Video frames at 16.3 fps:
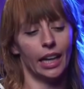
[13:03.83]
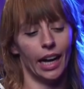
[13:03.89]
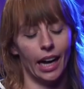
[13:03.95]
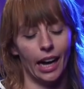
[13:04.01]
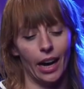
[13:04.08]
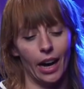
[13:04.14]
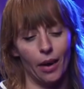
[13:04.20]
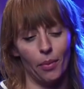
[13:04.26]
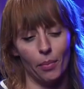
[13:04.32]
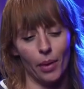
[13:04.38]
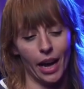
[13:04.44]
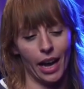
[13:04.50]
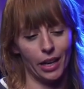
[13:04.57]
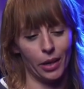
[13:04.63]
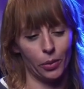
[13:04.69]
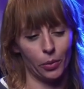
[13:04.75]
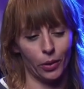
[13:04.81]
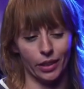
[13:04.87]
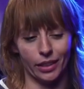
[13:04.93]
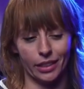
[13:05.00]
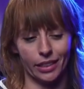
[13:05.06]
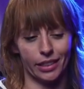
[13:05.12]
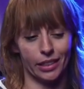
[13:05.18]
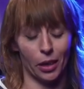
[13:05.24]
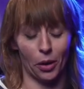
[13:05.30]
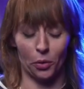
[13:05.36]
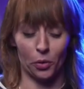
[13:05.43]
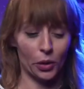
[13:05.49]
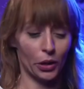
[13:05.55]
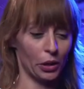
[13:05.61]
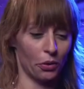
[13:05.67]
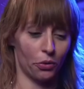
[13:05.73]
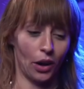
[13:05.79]
And it was a
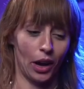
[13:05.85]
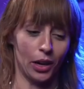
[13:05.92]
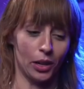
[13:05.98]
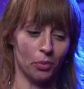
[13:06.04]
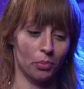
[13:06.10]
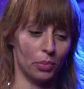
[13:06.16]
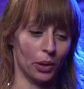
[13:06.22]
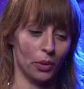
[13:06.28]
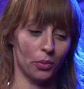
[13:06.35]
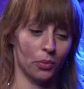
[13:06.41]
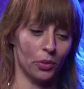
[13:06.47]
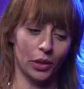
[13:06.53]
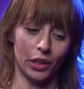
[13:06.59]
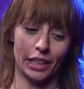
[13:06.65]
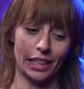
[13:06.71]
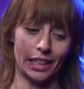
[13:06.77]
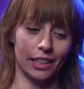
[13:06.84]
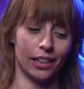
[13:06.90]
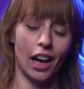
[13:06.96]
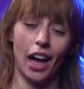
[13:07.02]
really fun but really